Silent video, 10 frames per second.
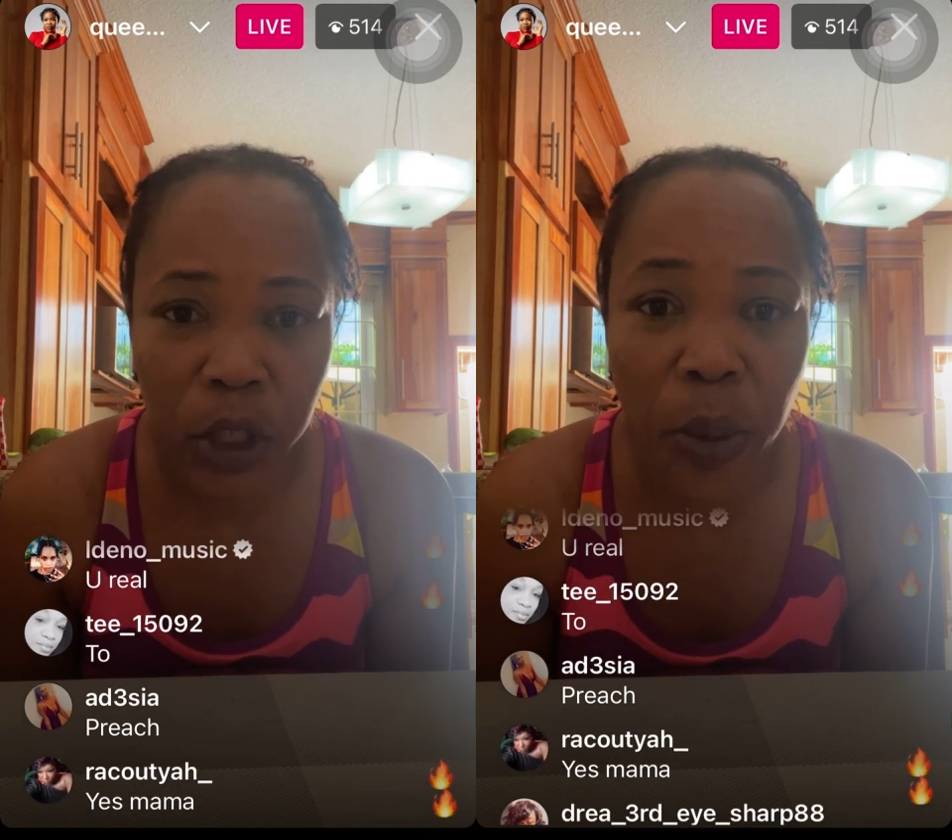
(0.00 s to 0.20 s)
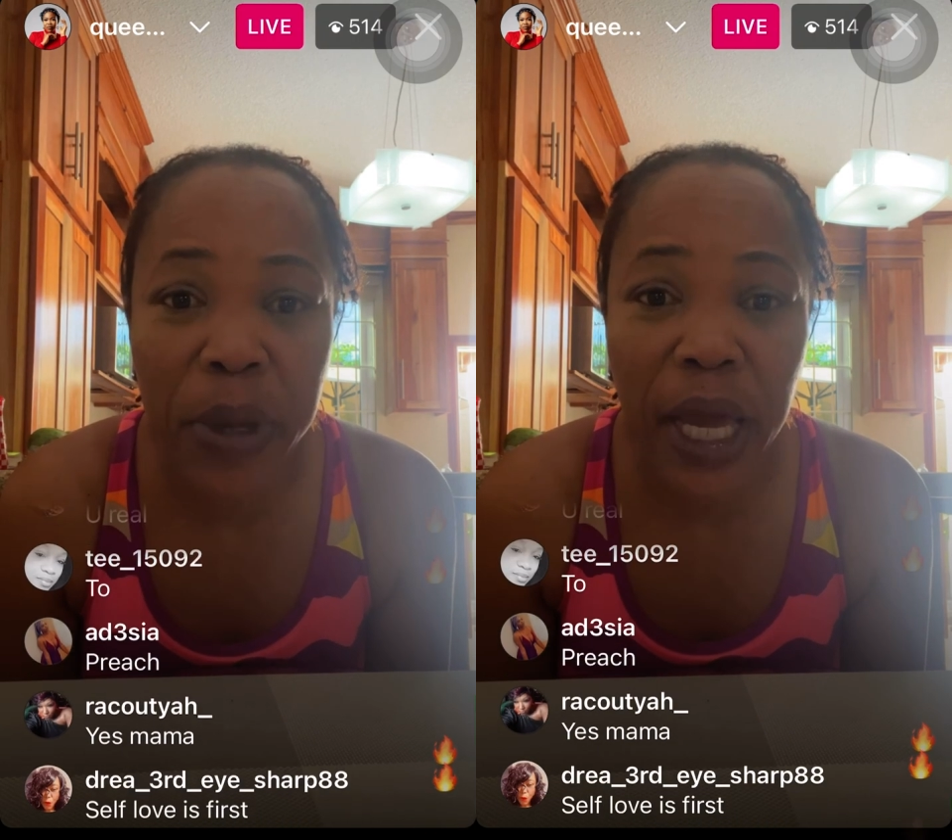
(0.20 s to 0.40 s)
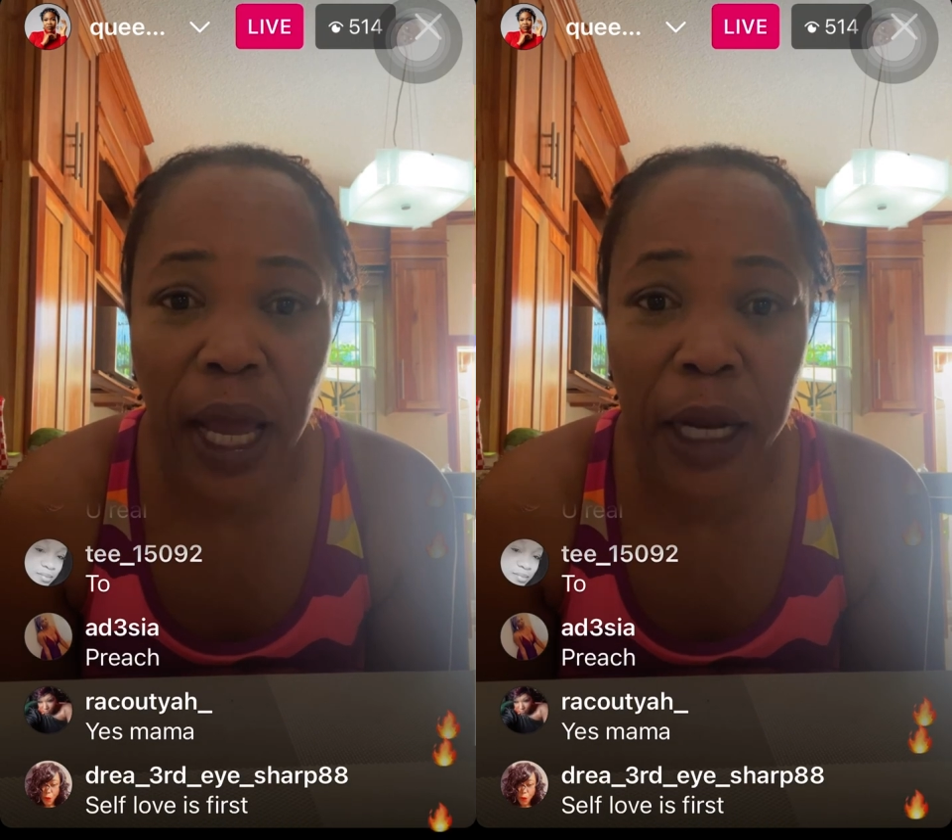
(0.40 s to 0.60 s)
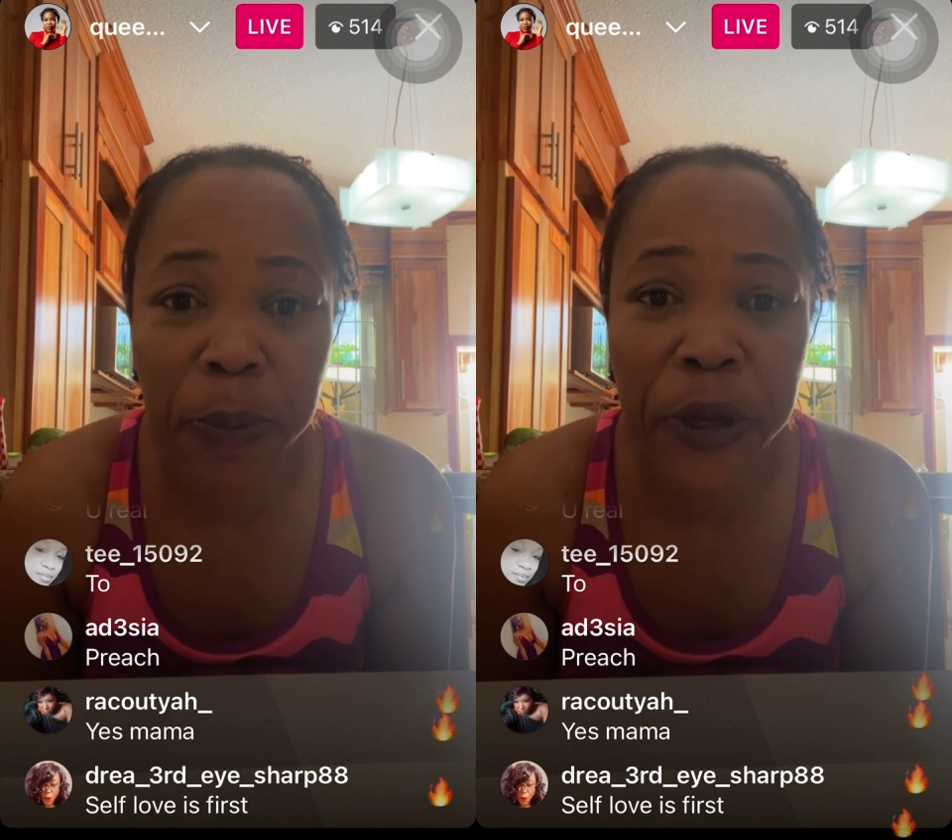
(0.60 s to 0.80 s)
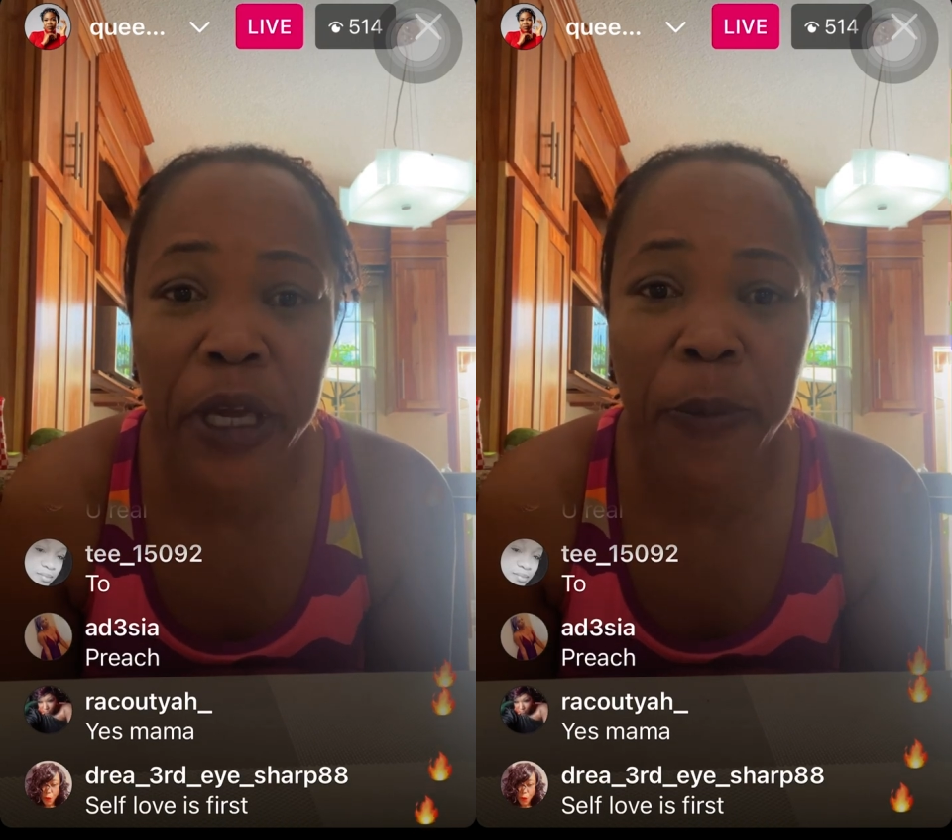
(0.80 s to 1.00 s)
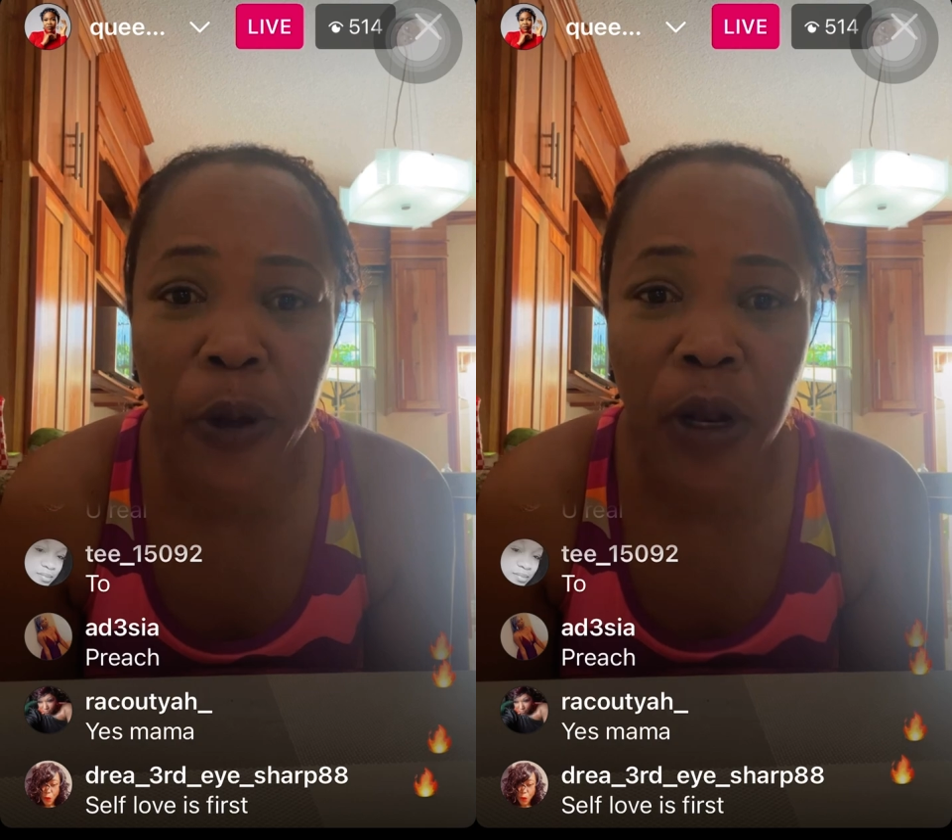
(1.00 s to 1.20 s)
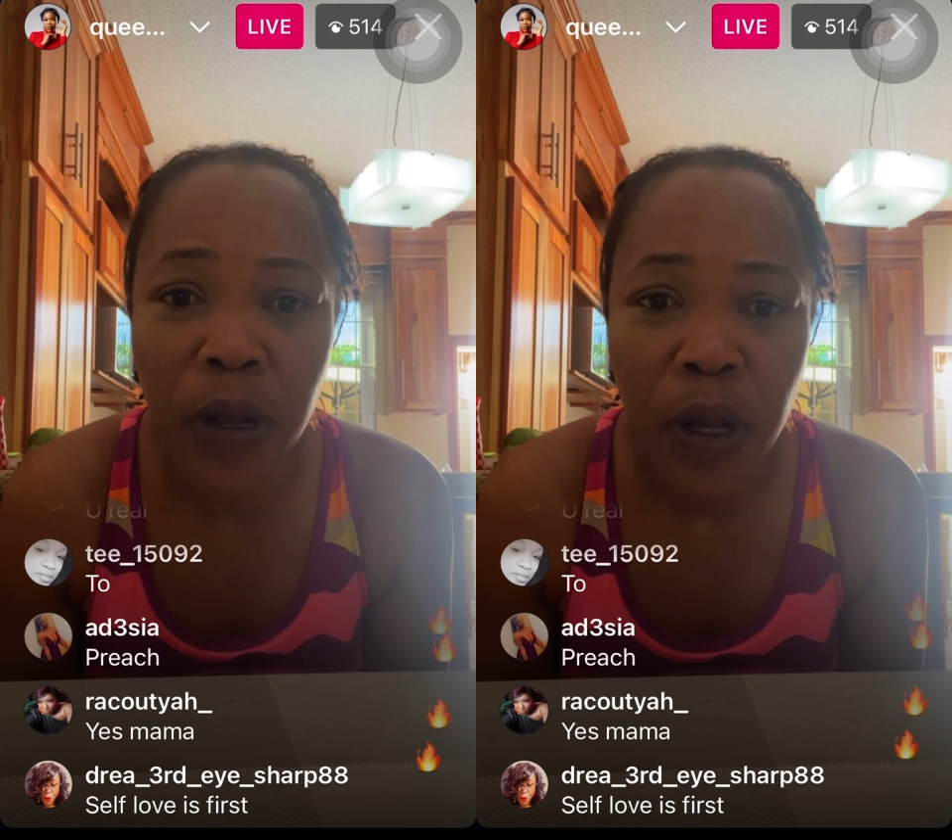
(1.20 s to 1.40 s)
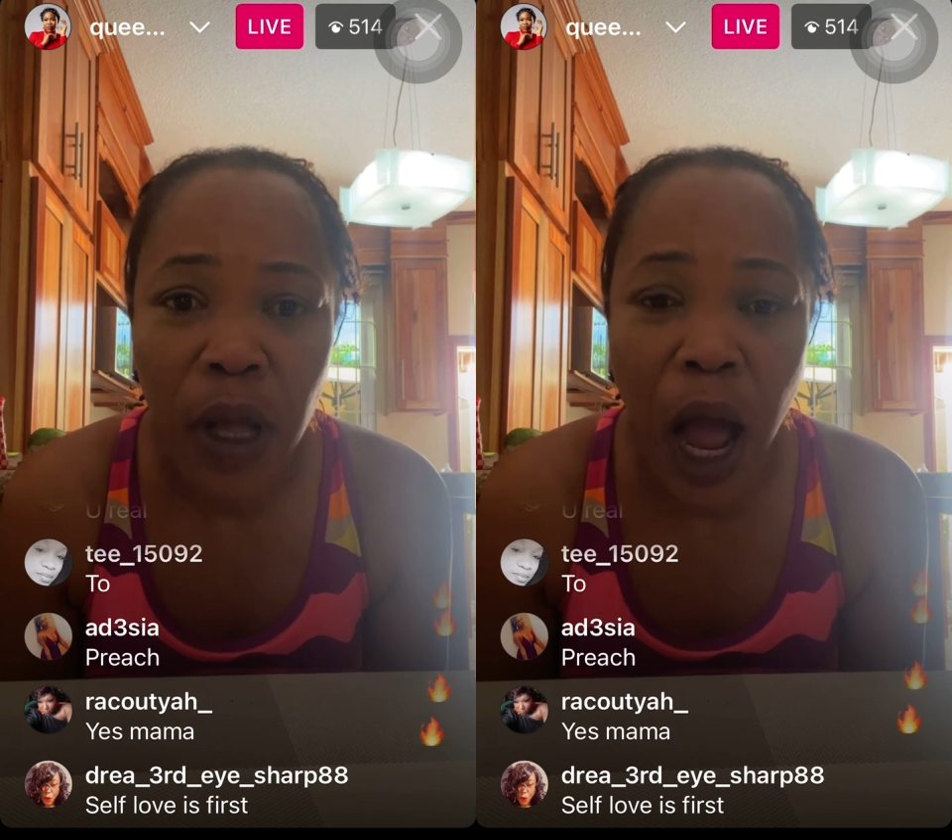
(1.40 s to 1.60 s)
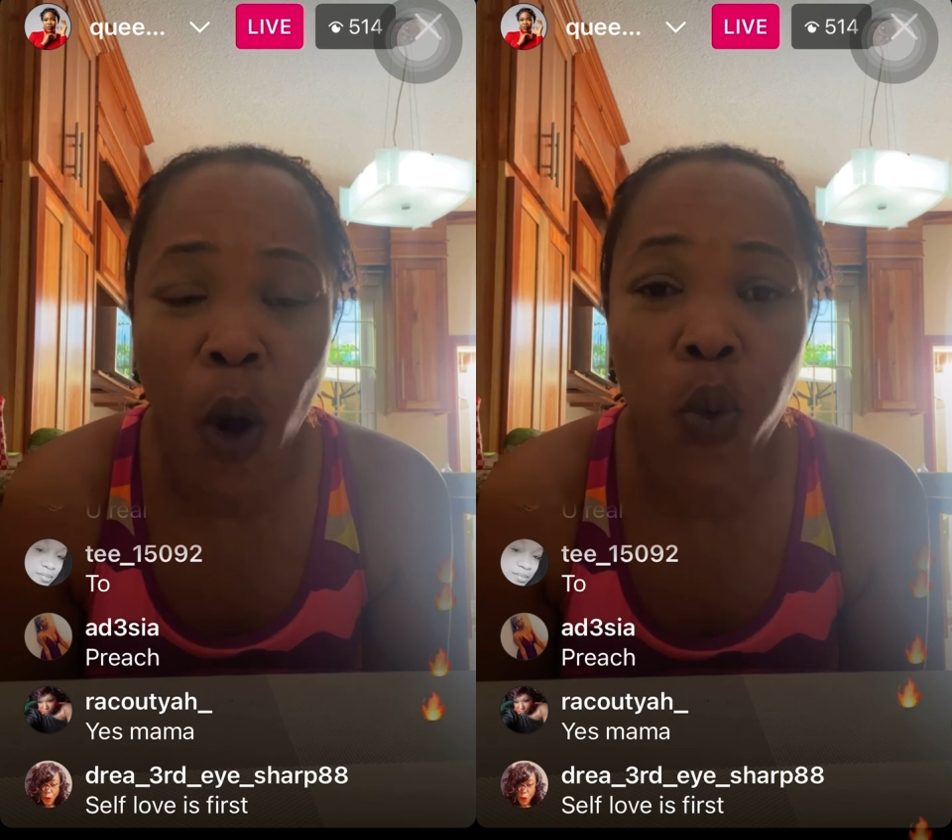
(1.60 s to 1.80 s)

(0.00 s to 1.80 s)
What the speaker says: Jamaican people,